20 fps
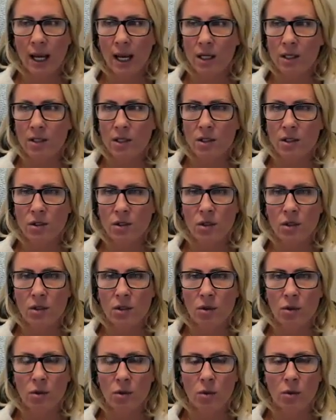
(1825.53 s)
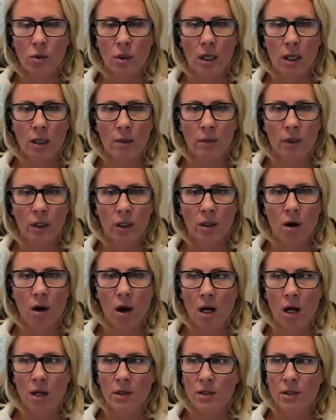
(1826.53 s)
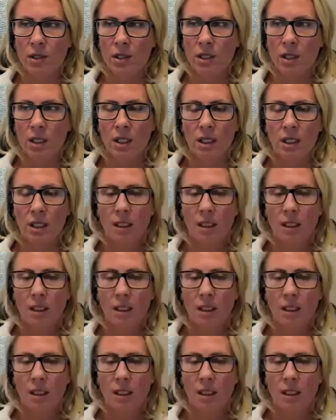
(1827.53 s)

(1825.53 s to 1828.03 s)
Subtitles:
access to the costs,